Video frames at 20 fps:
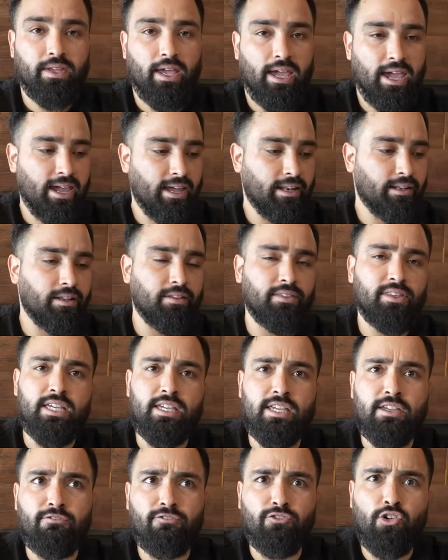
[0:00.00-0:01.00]
and
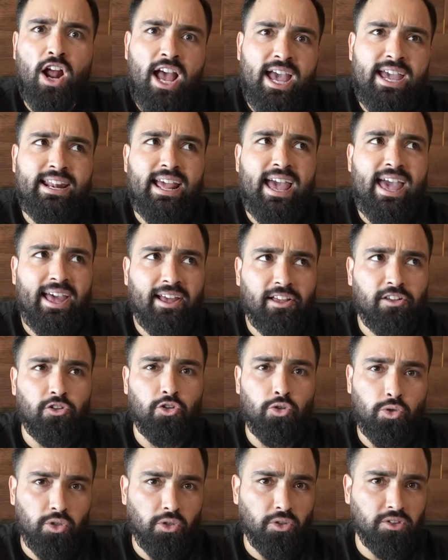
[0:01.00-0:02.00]
the fried egg
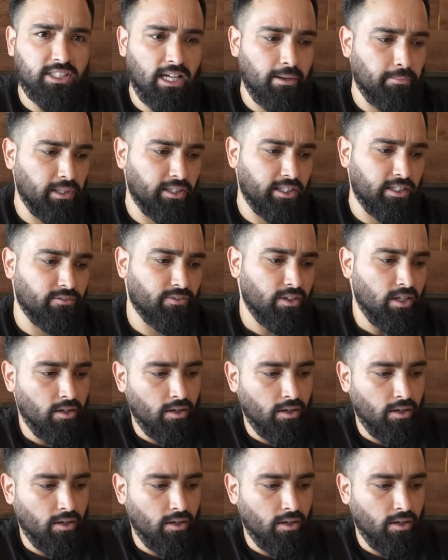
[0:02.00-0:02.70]
noodles, I believe.